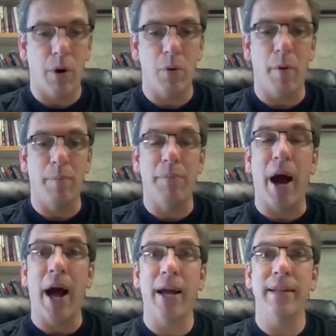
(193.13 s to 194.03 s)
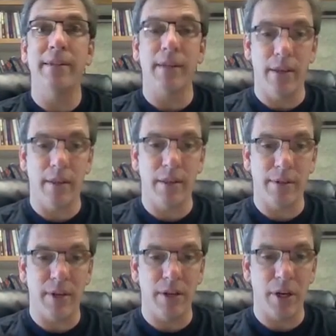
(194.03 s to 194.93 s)
The one who abides in
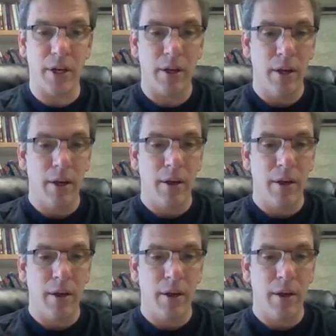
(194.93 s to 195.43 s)
this teaching,